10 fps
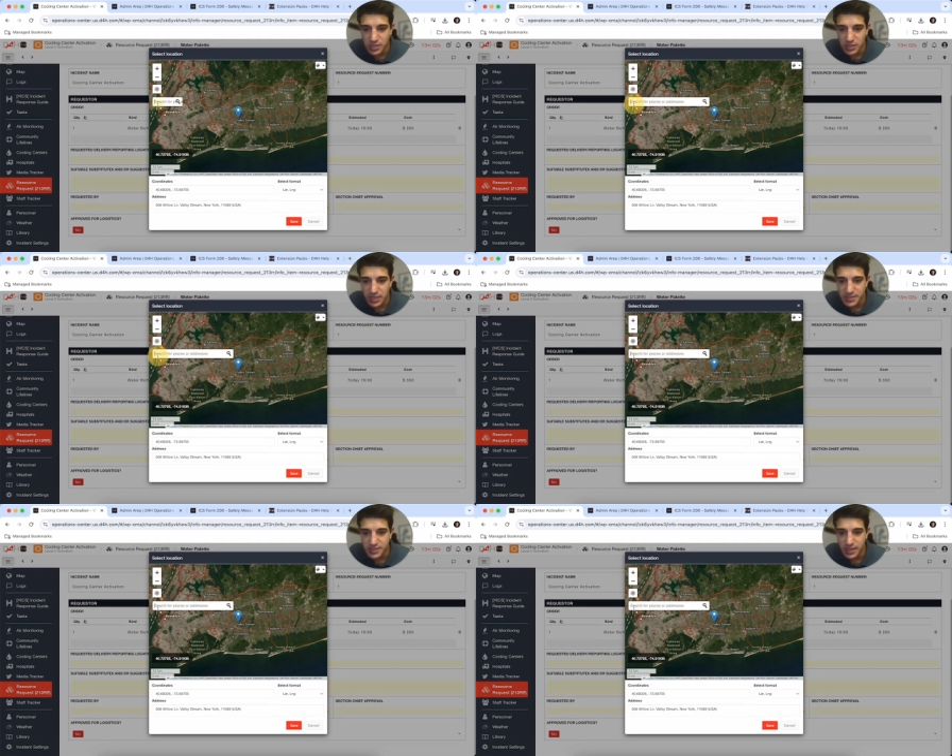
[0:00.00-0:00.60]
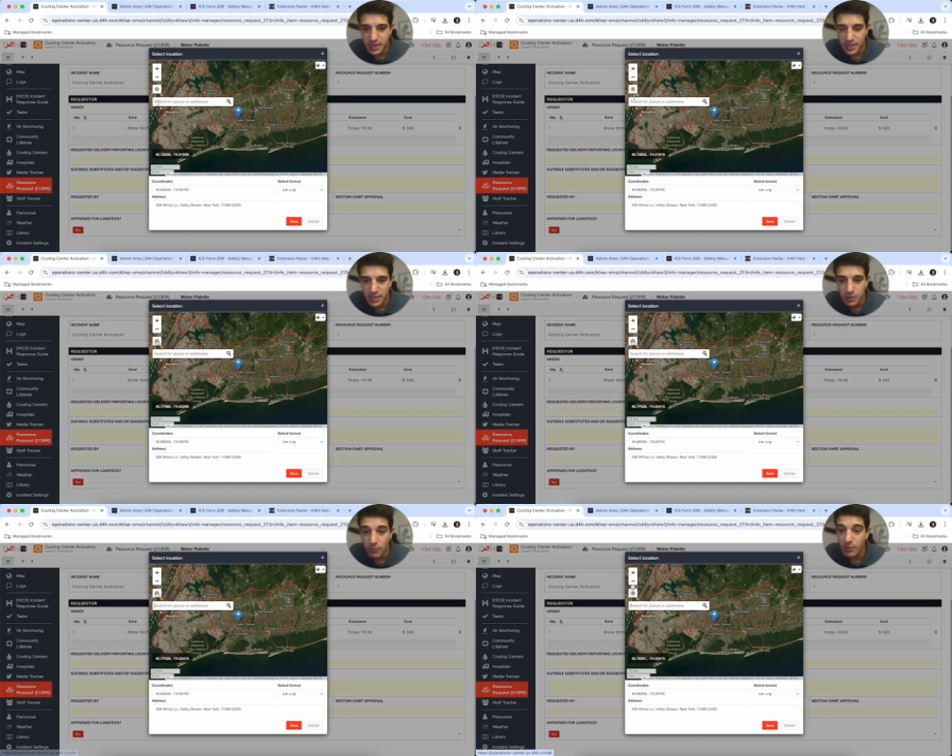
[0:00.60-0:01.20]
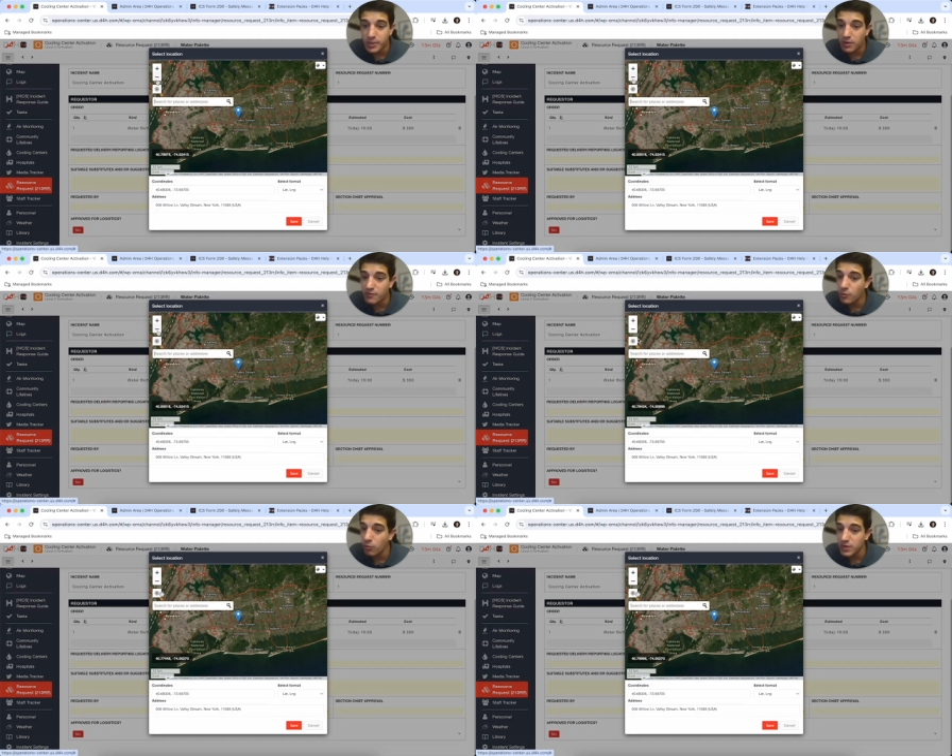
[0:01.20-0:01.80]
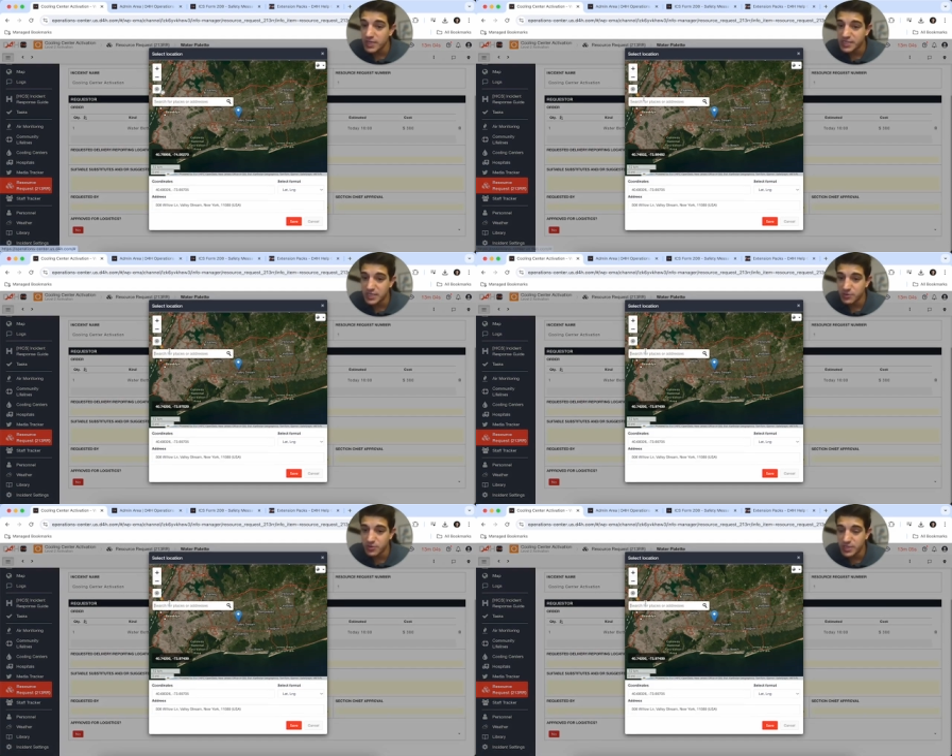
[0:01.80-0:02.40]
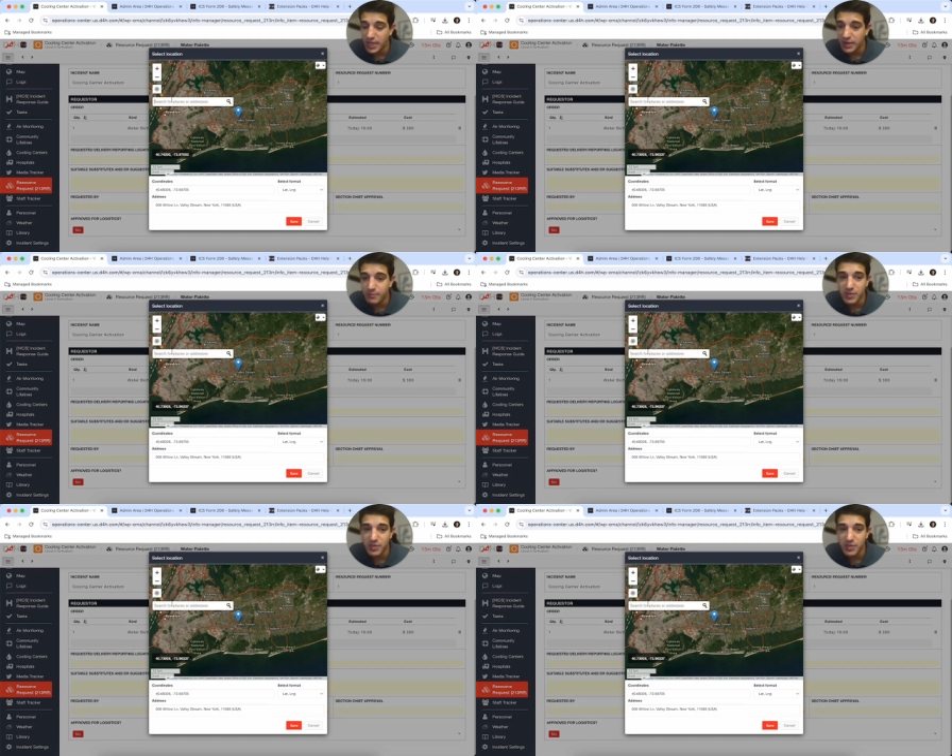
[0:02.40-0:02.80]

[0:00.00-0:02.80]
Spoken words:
Let's say, well, we don't have a cooling center yet, but